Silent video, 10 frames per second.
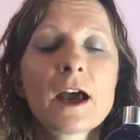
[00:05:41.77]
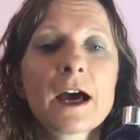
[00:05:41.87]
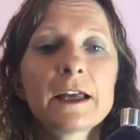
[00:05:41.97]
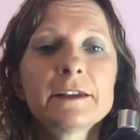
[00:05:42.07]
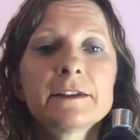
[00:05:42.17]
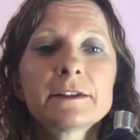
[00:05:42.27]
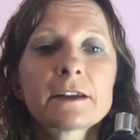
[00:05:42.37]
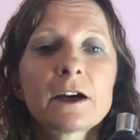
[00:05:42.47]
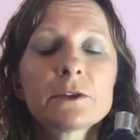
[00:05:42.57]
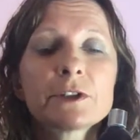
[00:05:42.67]
And
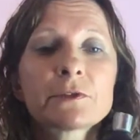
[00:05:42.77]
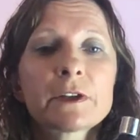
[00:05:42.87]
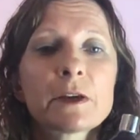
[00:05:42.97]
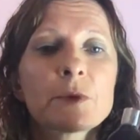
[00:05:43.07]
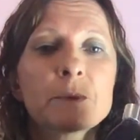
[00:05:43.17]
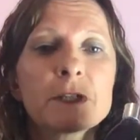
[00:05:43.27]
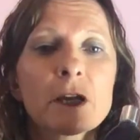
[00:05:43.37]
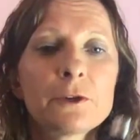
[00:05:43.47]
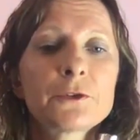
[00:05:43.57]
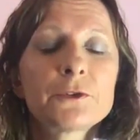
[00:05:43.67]
I always feel that when we
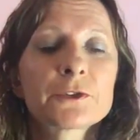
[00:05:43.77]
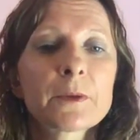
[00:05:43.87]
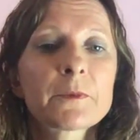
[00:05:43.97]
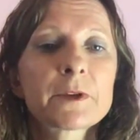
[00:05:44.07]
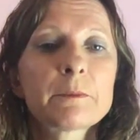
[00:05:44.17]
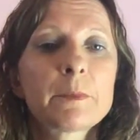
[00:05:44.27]
go through something